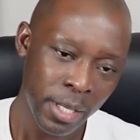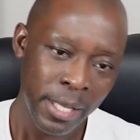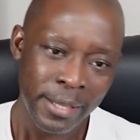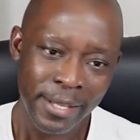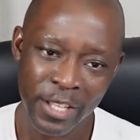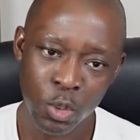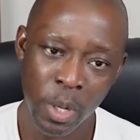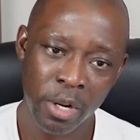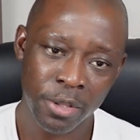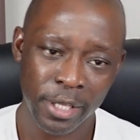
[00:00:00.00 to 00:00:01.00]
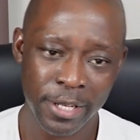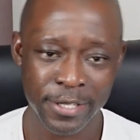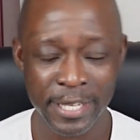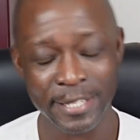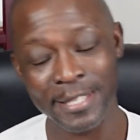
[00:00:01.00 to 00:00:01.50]
The next one on the list
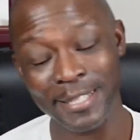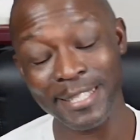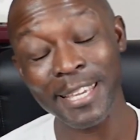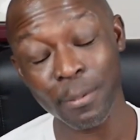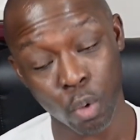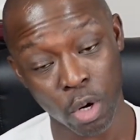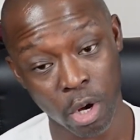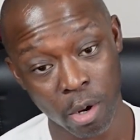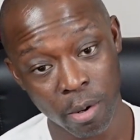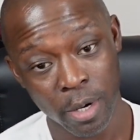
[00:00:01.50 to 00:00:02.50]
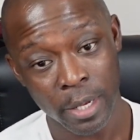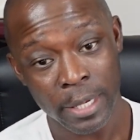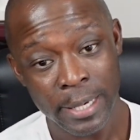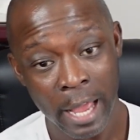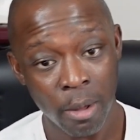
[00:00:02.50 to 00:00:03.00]
is the team worker.
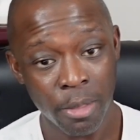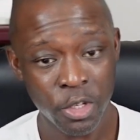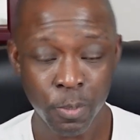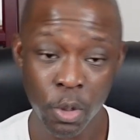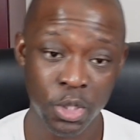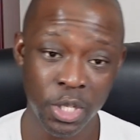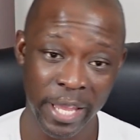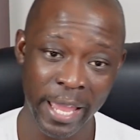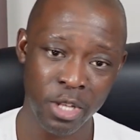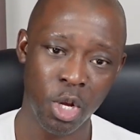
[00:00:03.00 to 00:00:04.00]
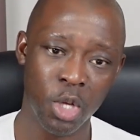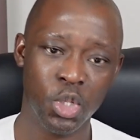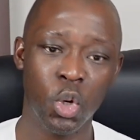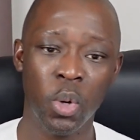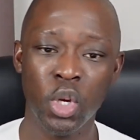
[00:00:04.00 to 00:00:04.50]
Now, this person, again, is
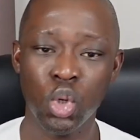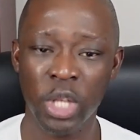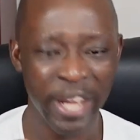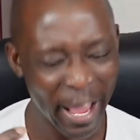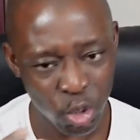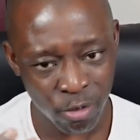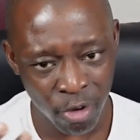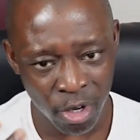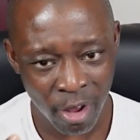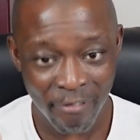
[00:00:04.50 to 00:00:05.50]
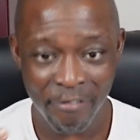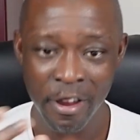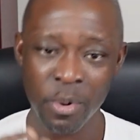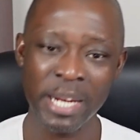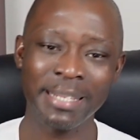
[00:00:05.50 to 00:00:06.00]
also usually an extrovert,
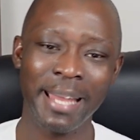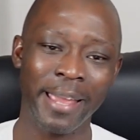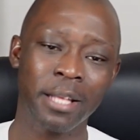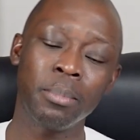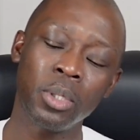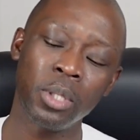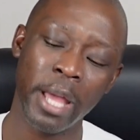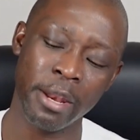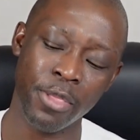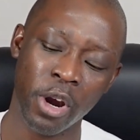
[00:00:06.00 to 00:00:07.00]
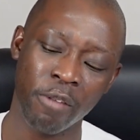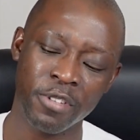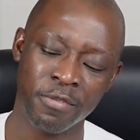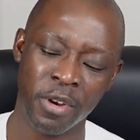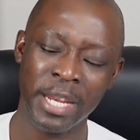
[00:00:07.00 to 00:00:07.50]
very likable, and thought of as
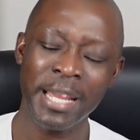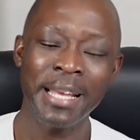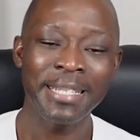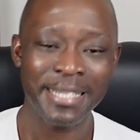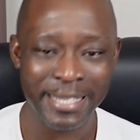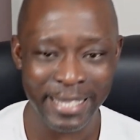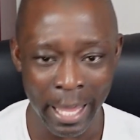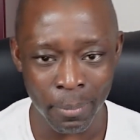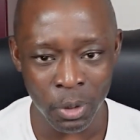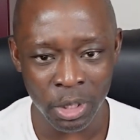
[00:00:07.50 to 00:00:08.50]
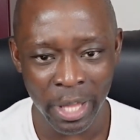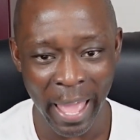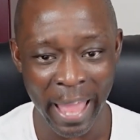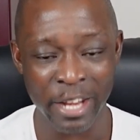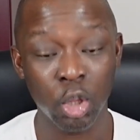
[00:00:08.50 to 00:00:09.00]
very stable
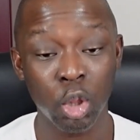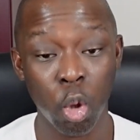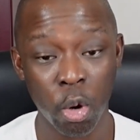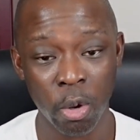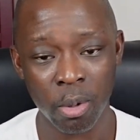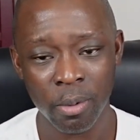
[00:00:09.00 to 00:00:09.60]
and loyal.